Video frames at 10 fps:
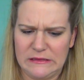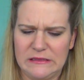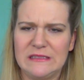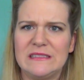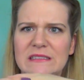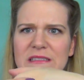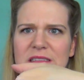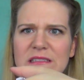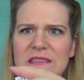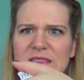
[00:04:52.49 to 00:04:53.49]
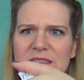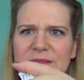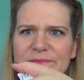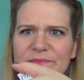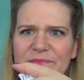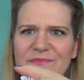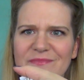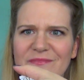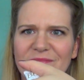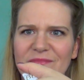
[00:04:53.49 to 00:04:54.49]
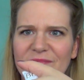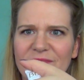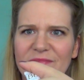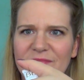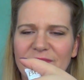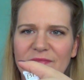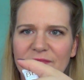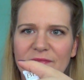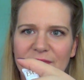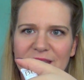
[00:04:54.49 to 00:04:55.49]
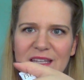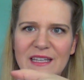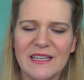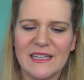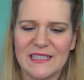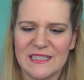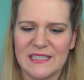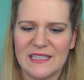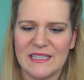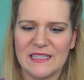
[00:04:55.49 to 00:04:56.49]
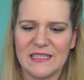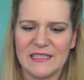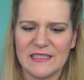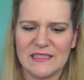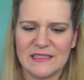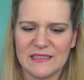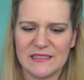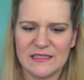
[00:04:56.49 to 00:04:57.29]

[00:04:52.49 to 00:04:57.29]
Nobody speaks.